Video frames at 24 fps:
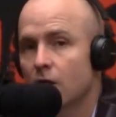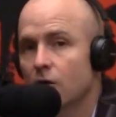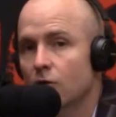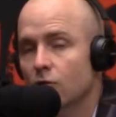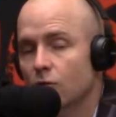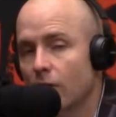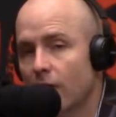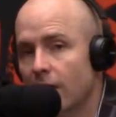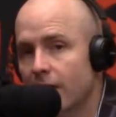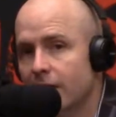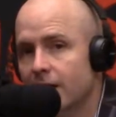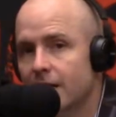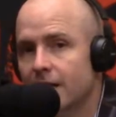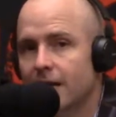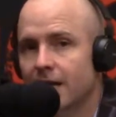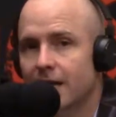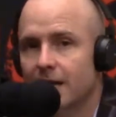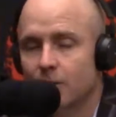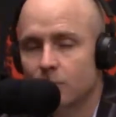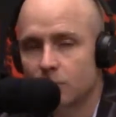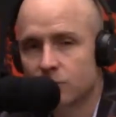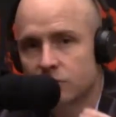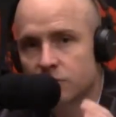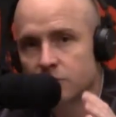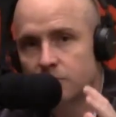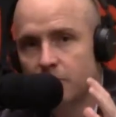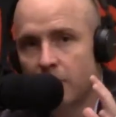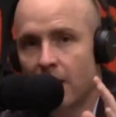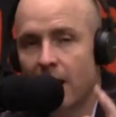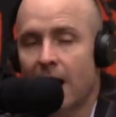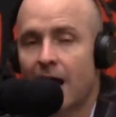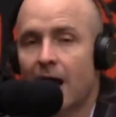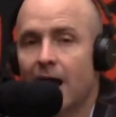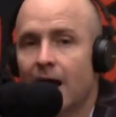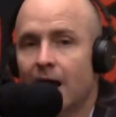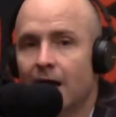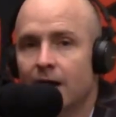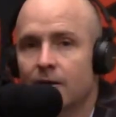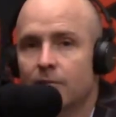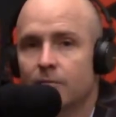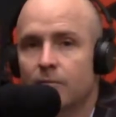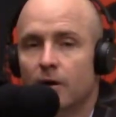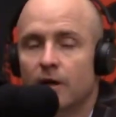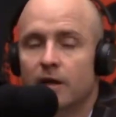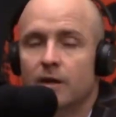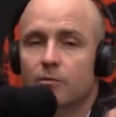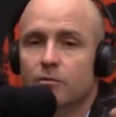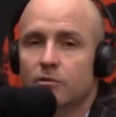Right? And it was bad,
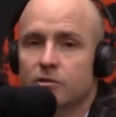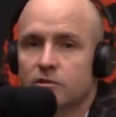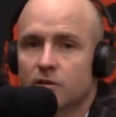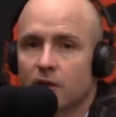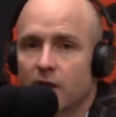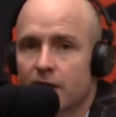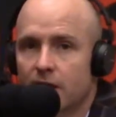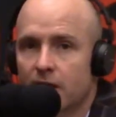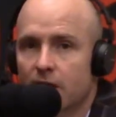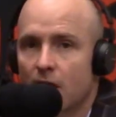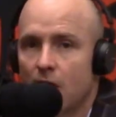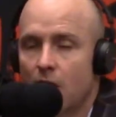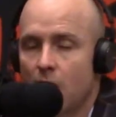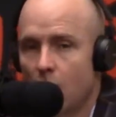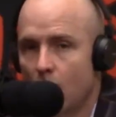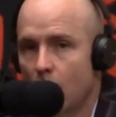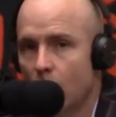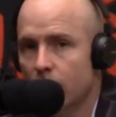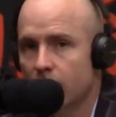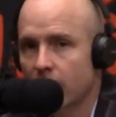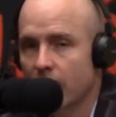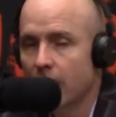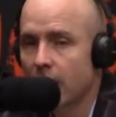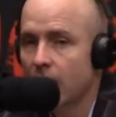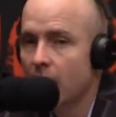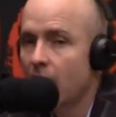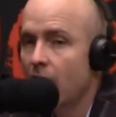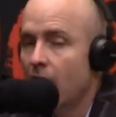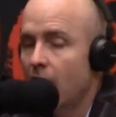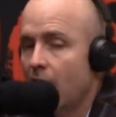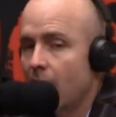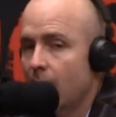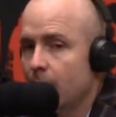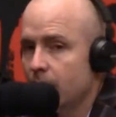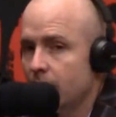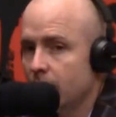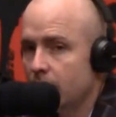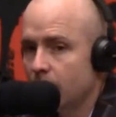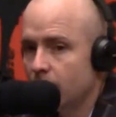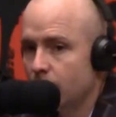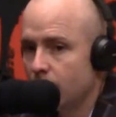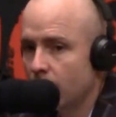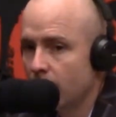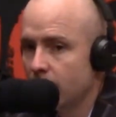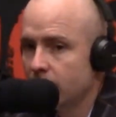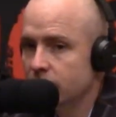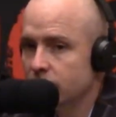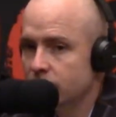but it was like, okay, I'm going to
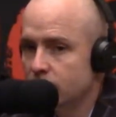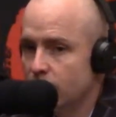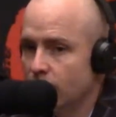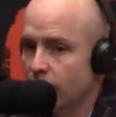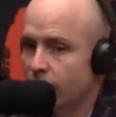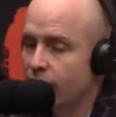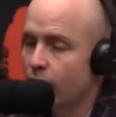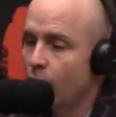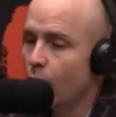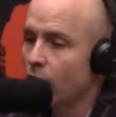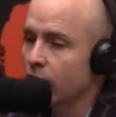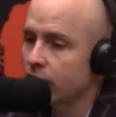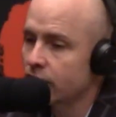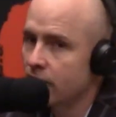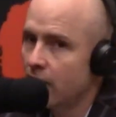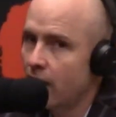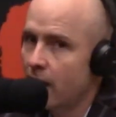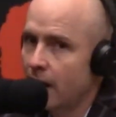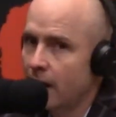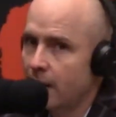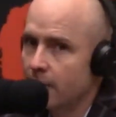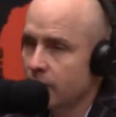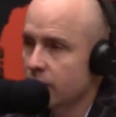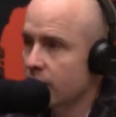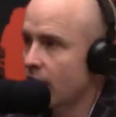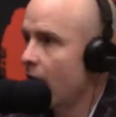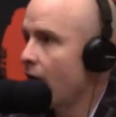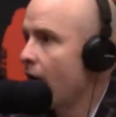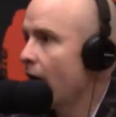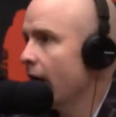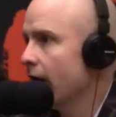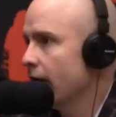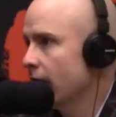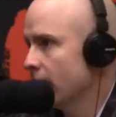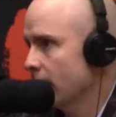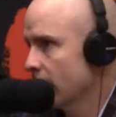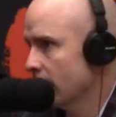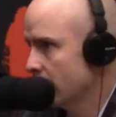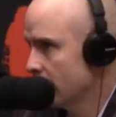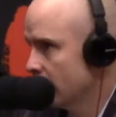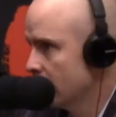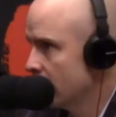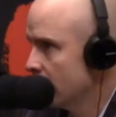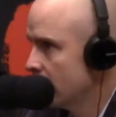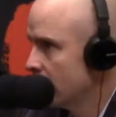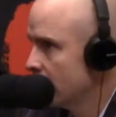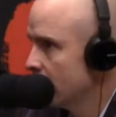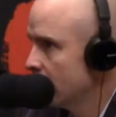price you 4 times higher
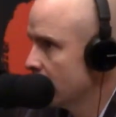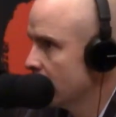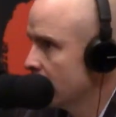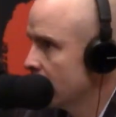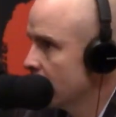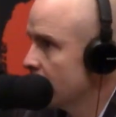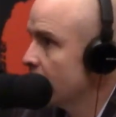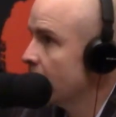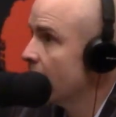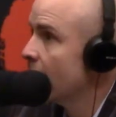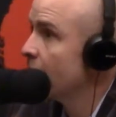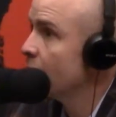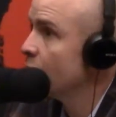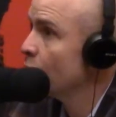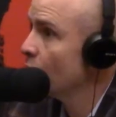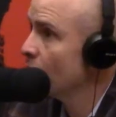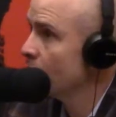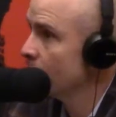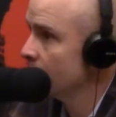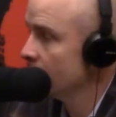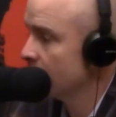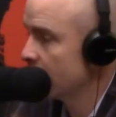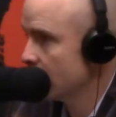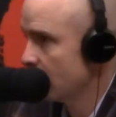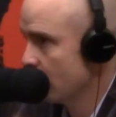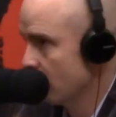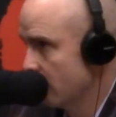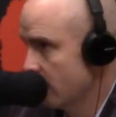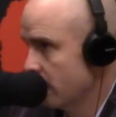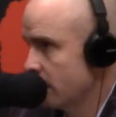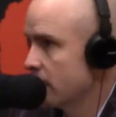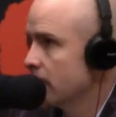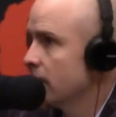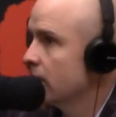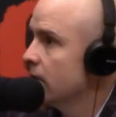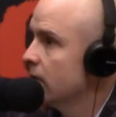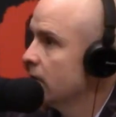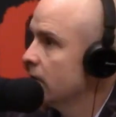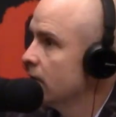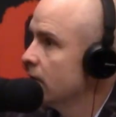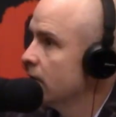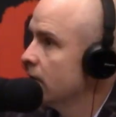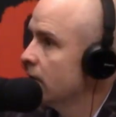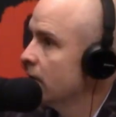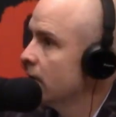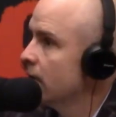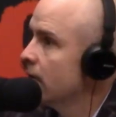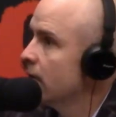than I normally would.
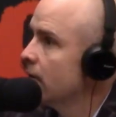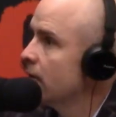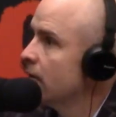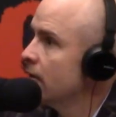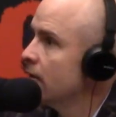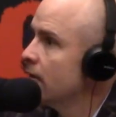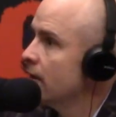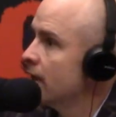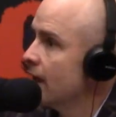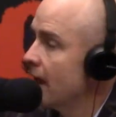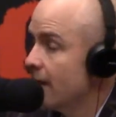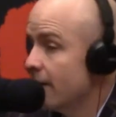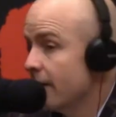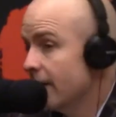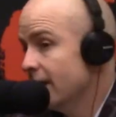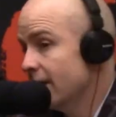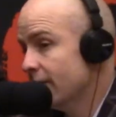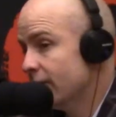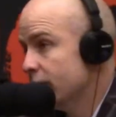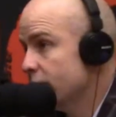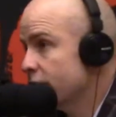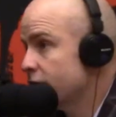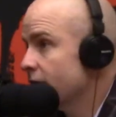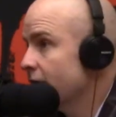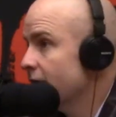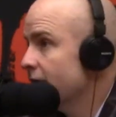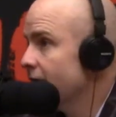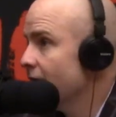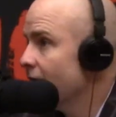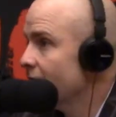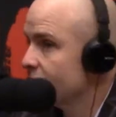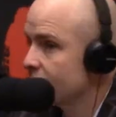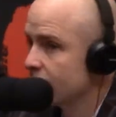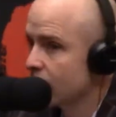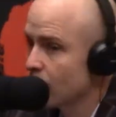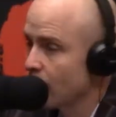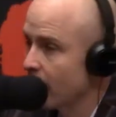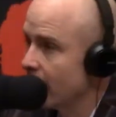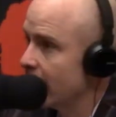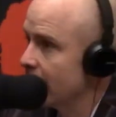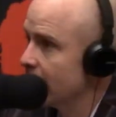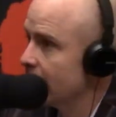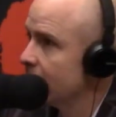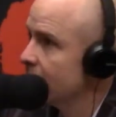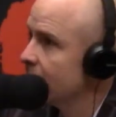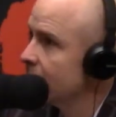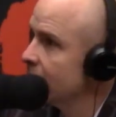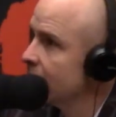And then if you say yes,
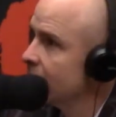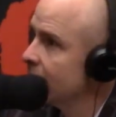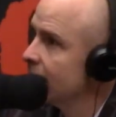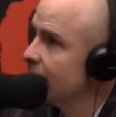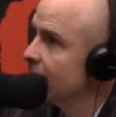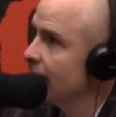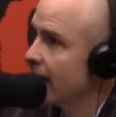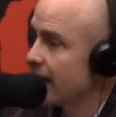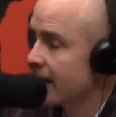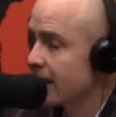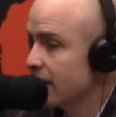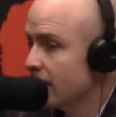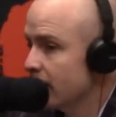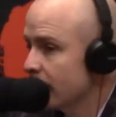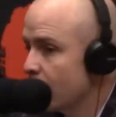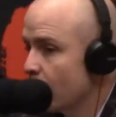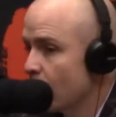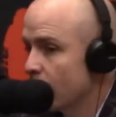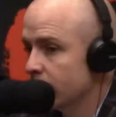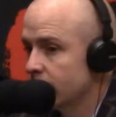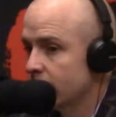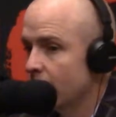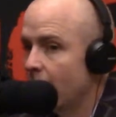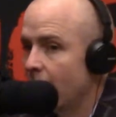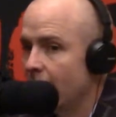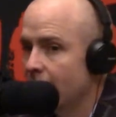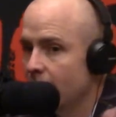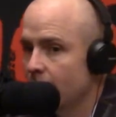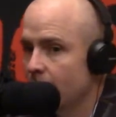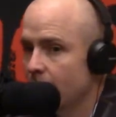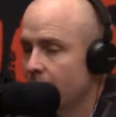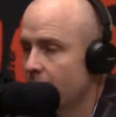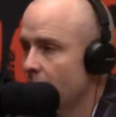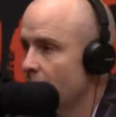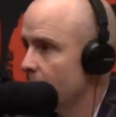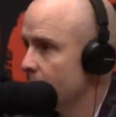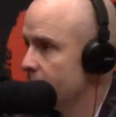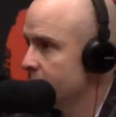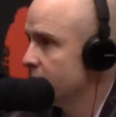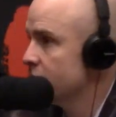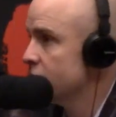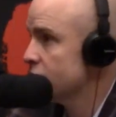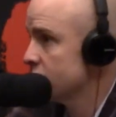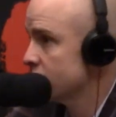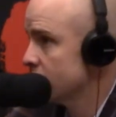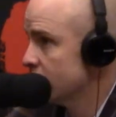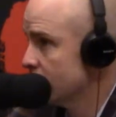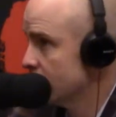great. I can afford to hire my
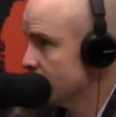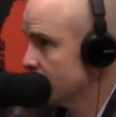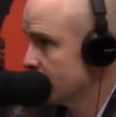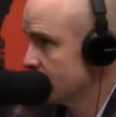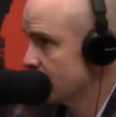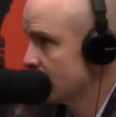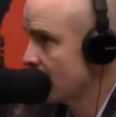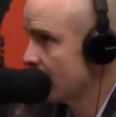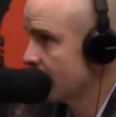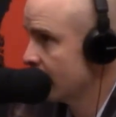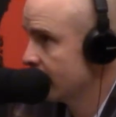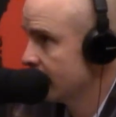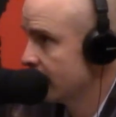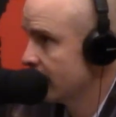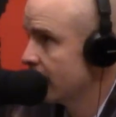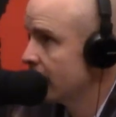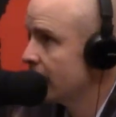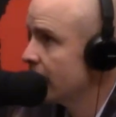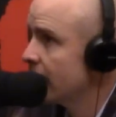competition to do the job for you.